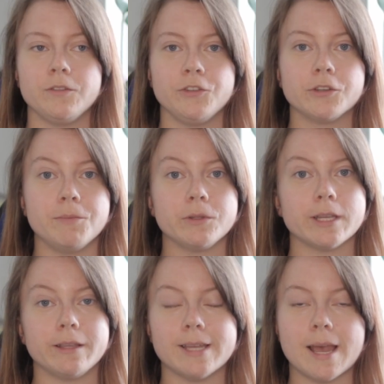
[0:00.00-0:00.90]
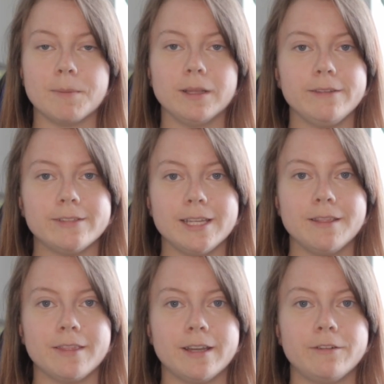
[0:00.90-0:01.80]
You can put catappa leaves
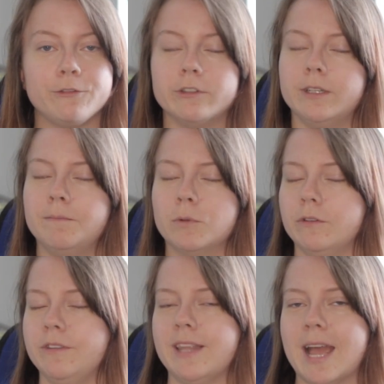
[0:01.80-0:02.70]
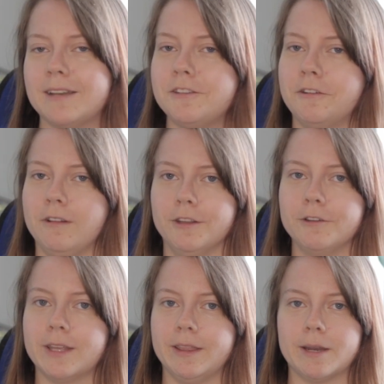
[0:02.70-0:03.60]
in there for a more natural
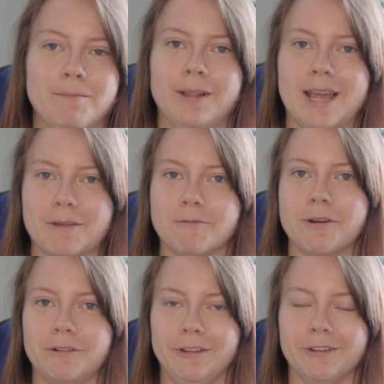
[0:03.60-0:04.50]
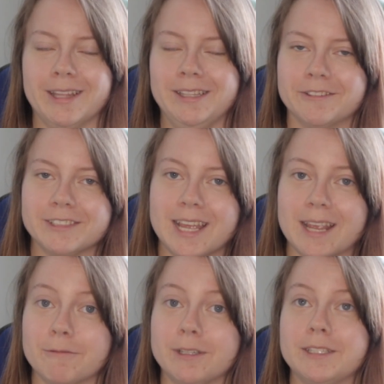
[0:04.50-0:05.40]
look and that black water look in your
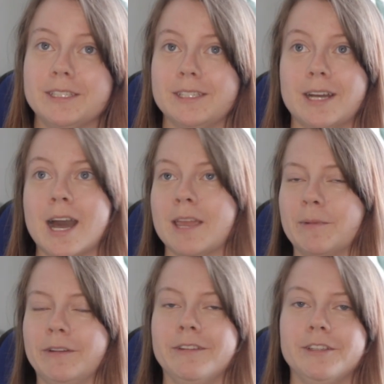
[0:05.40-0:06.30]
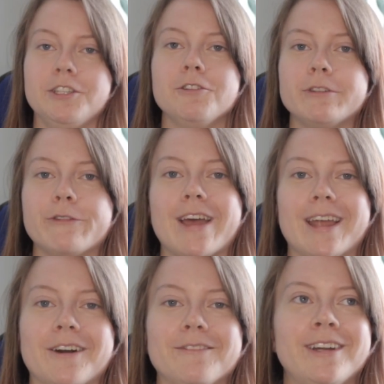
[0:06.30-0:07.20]
tank, which I'm a huge
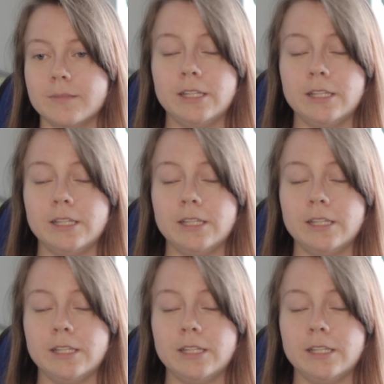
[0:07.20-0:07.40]
fan of.